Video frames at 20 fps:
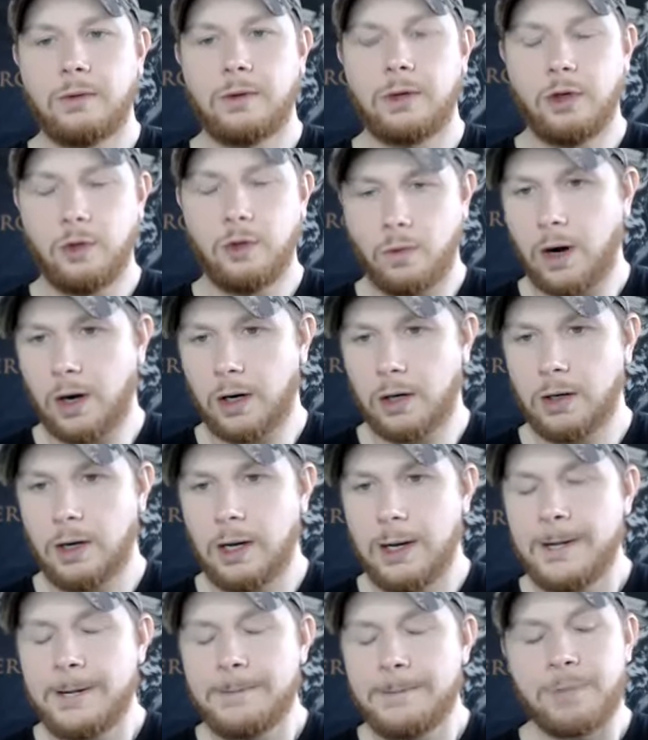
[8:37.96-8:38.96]
you are.
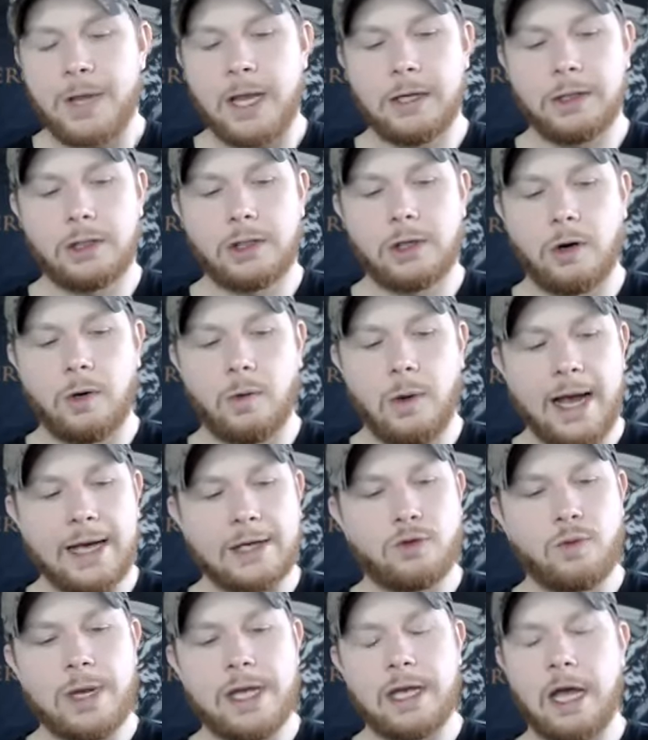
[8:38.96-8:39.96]
And so
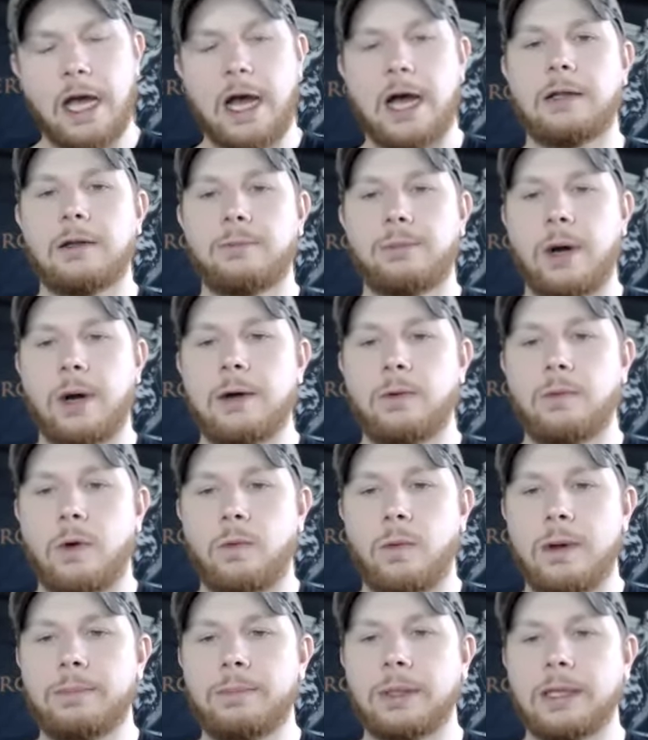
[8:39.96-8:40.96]
as we calibrate
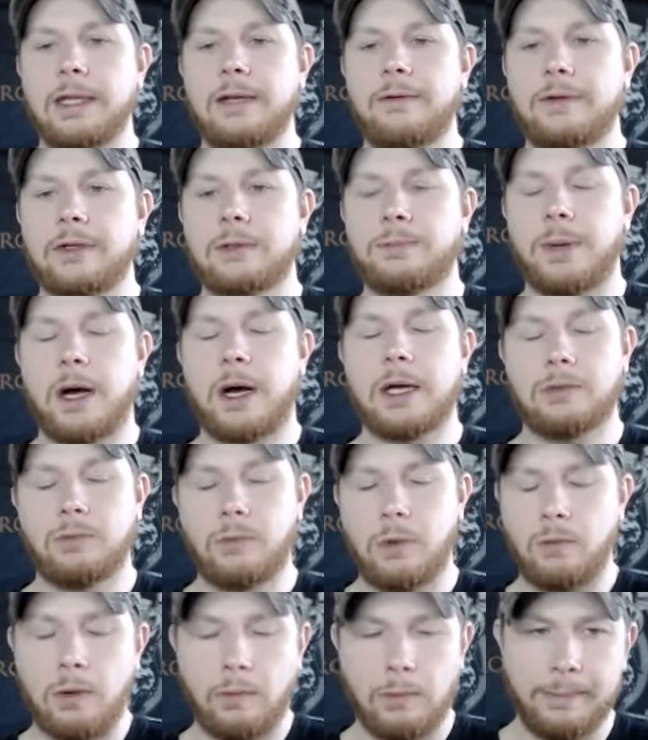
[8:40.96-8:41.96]
what we believe is
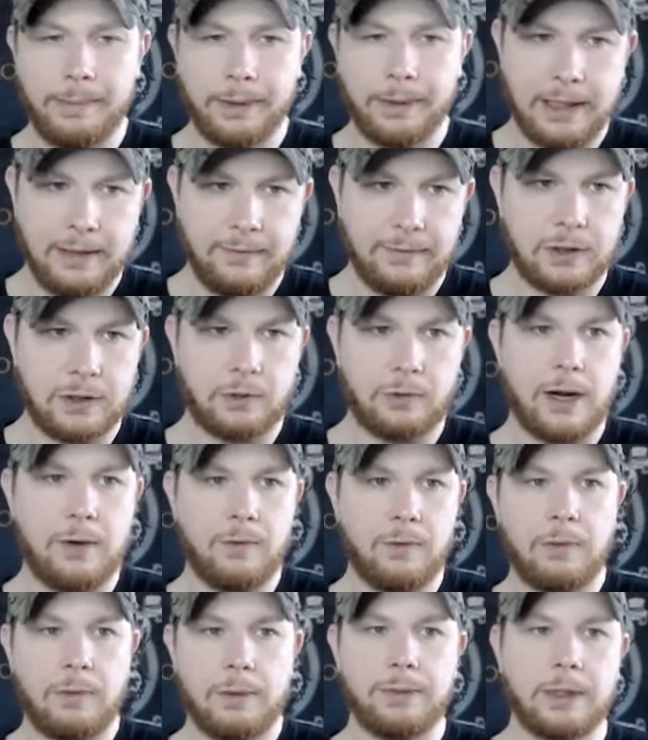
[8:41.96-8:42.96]
possible, what we believe is great,
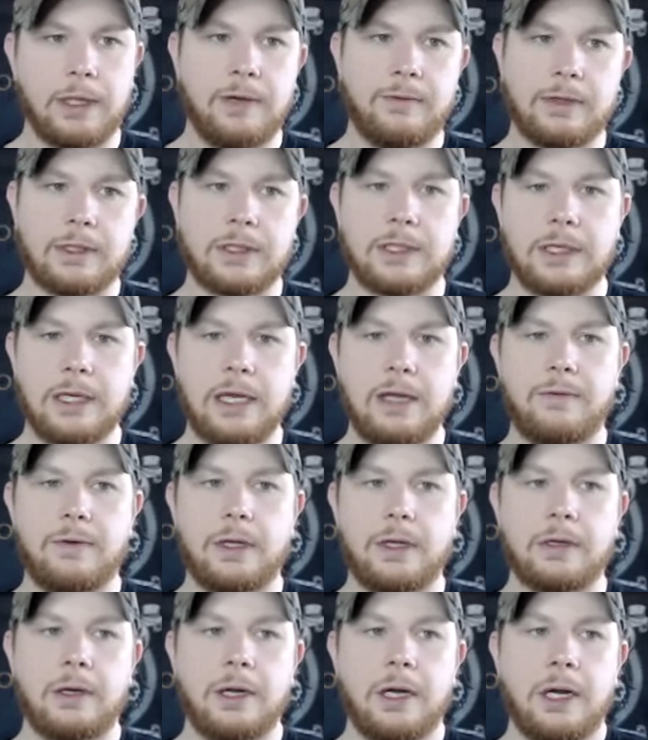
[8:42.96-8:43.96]
what we believe is
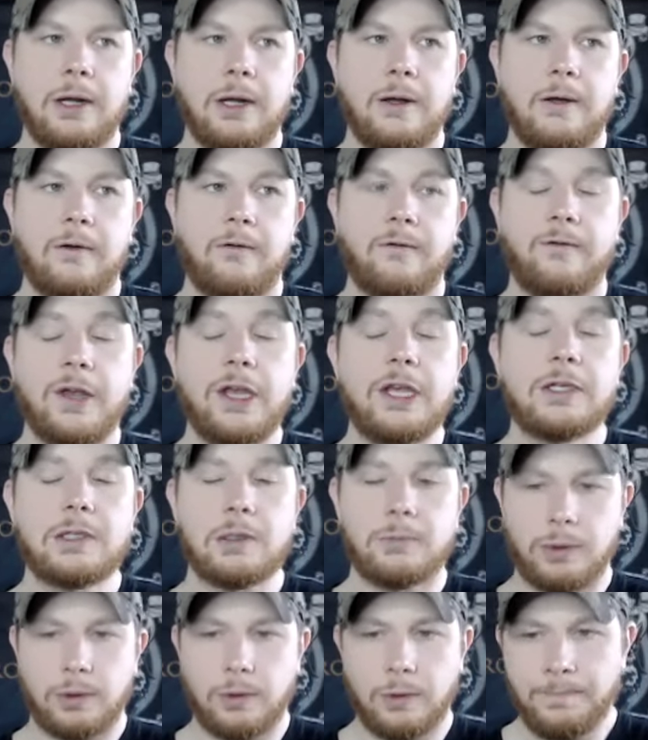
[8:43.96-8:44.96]
even
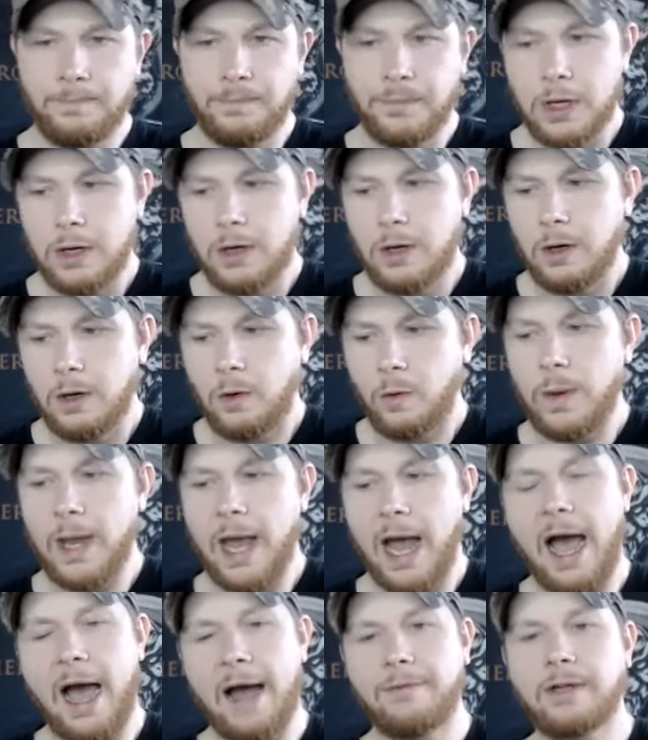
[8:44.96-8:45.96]
feasible, we
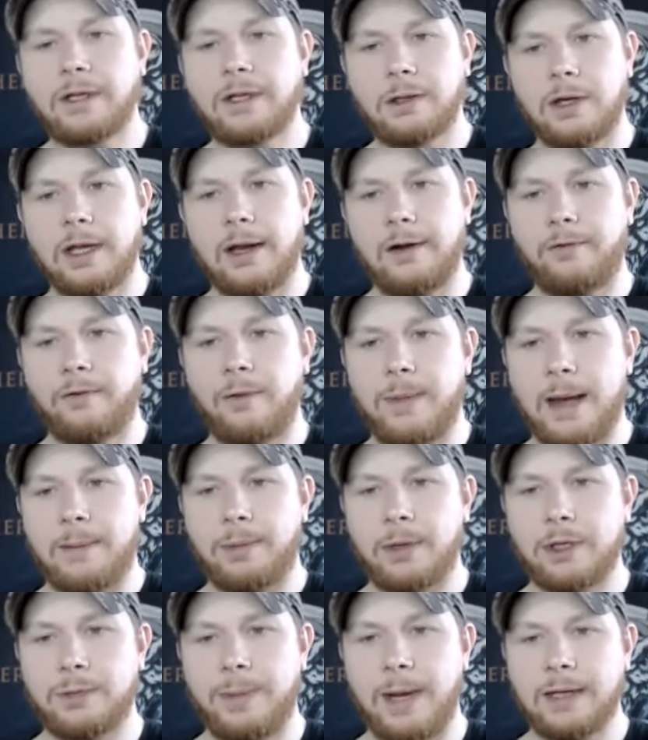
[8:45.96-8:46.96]
have to look at it from that
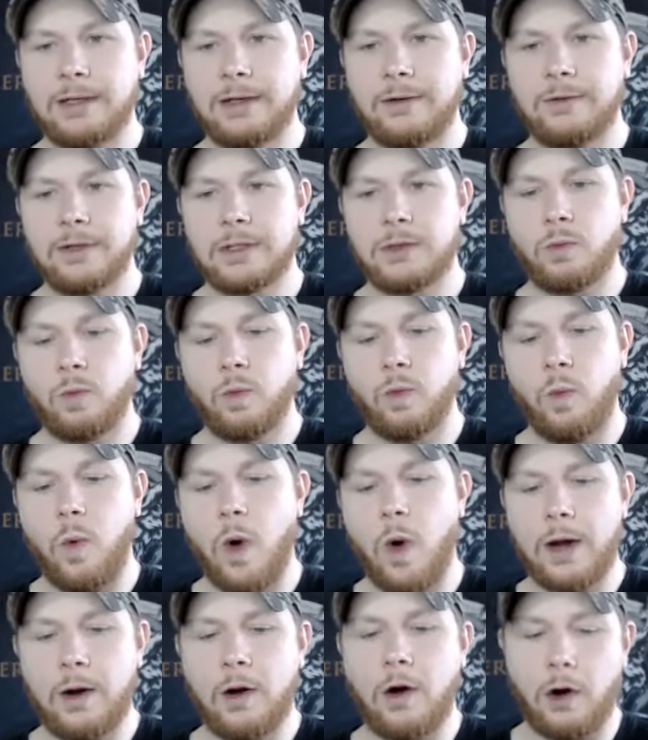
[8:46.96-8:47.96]
perspective is
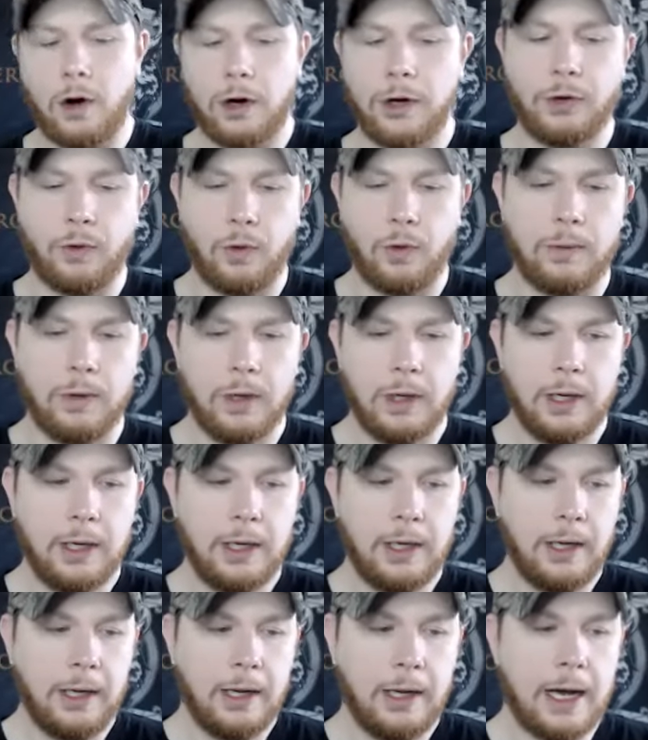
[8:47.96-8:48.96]
what are your
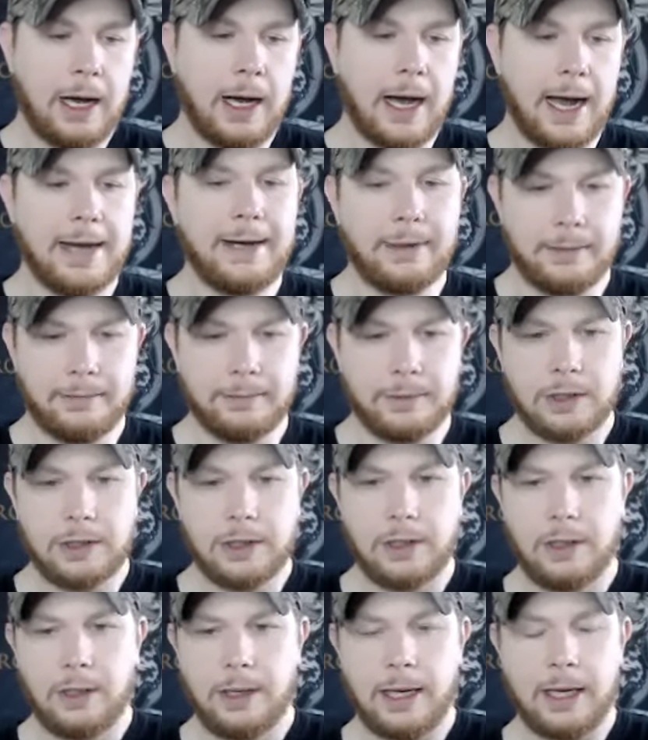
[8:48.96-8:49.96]

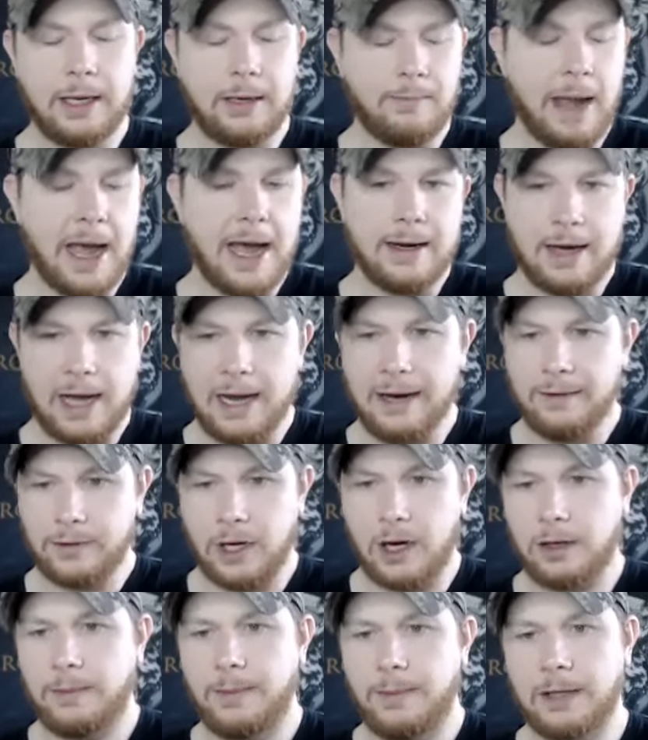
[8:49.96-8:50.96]
items and Matt and I have
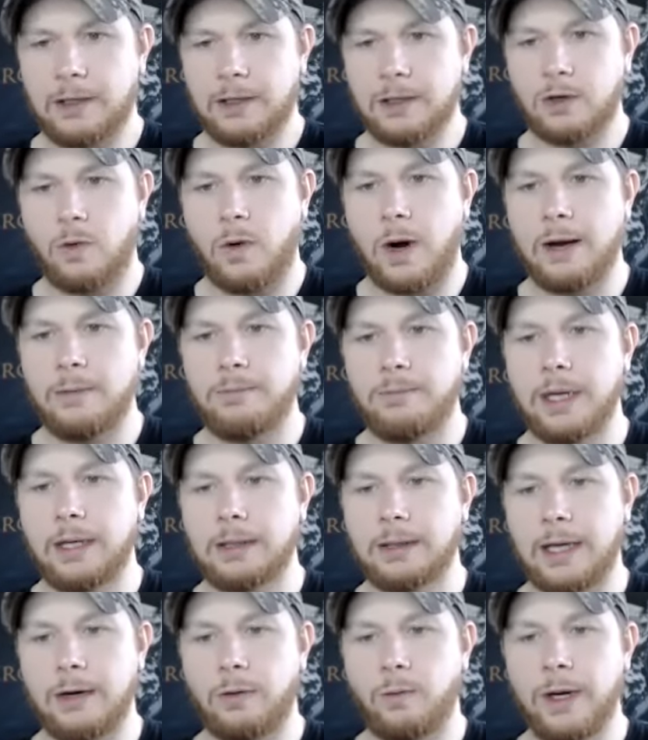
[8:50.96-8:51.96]
talked about this quite a
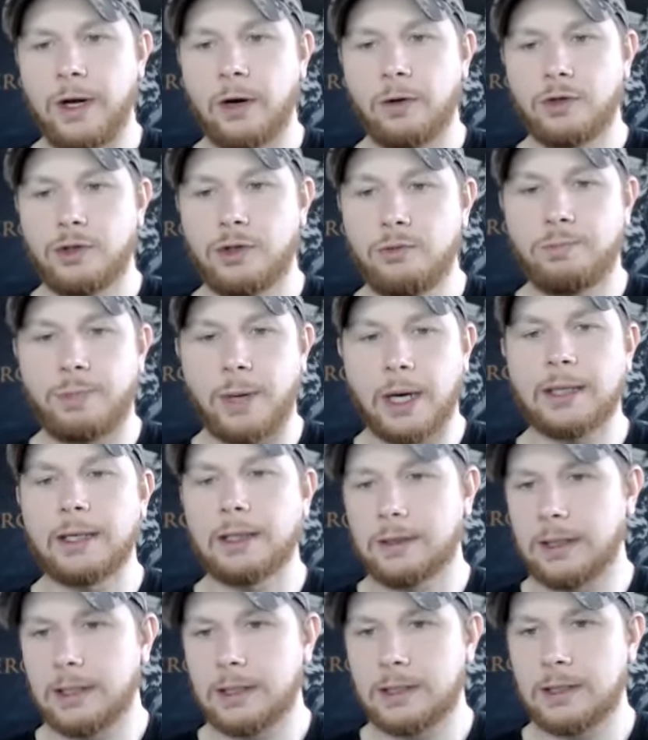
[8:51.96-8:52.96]
bit. Like, we don't do
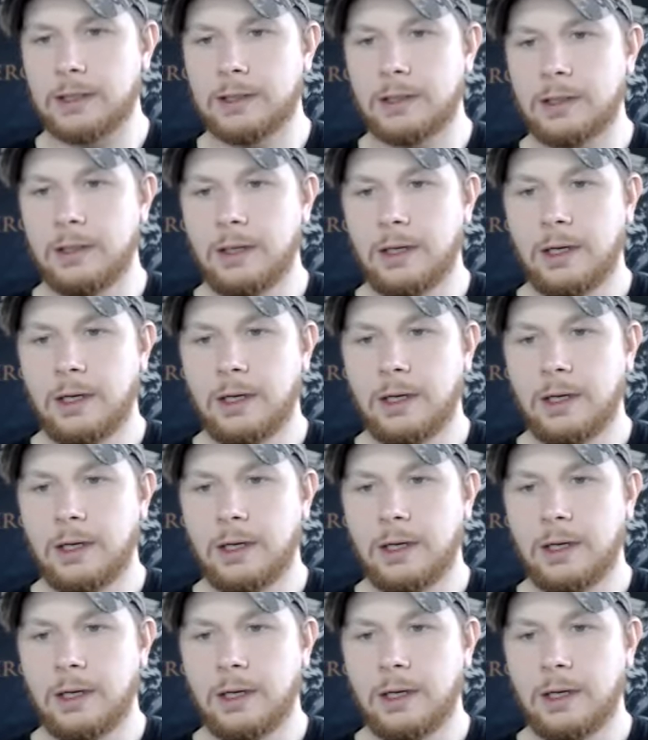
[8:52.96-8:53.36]
bucket lists,